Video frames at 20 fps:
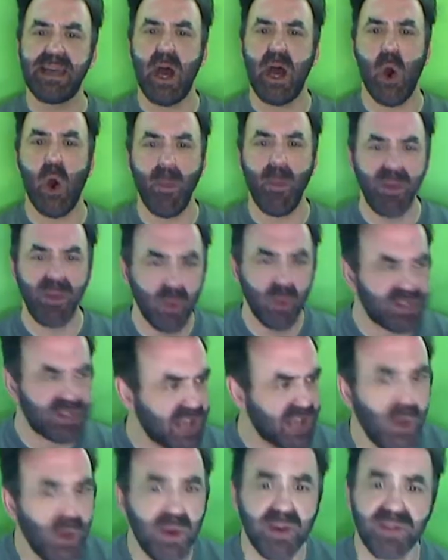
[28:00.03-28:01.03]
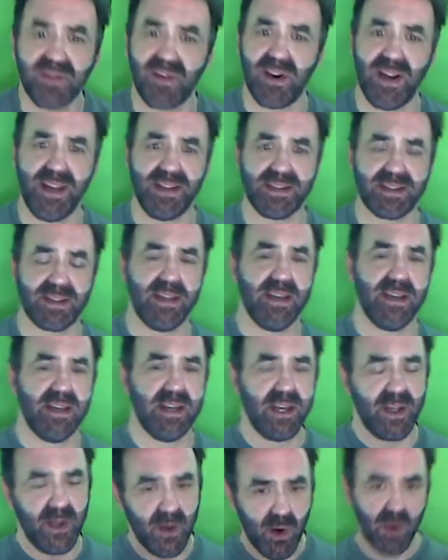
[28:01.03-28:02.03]
I hope you will tell your friends.
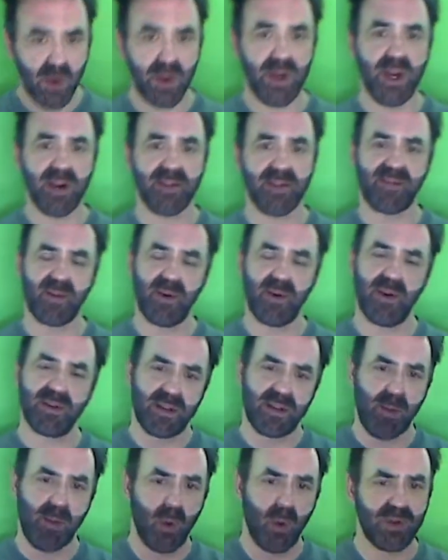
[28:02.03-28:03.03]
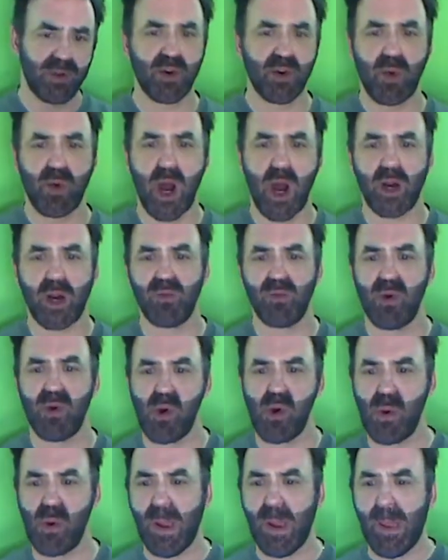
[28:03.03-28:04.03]
You heard it here first. I'm Holy Joe Rock and
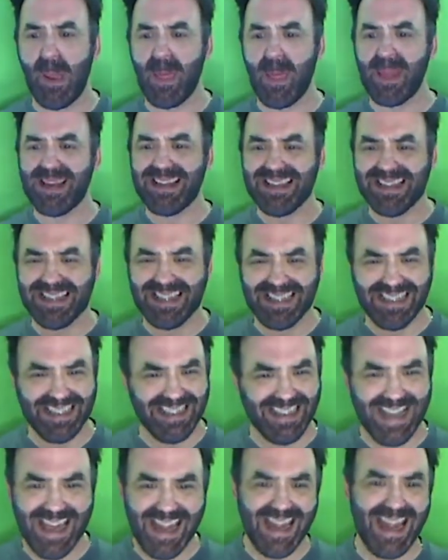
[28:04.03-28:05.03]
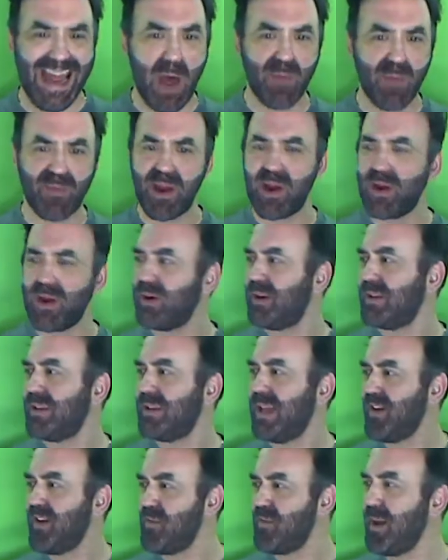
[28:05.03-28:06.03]
Roll. Get it out there.
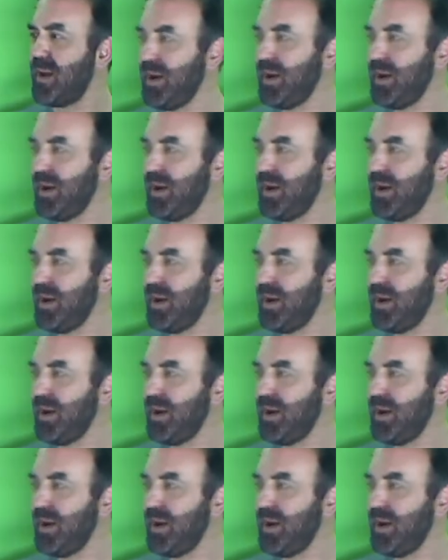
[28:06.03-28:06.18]
Let everybody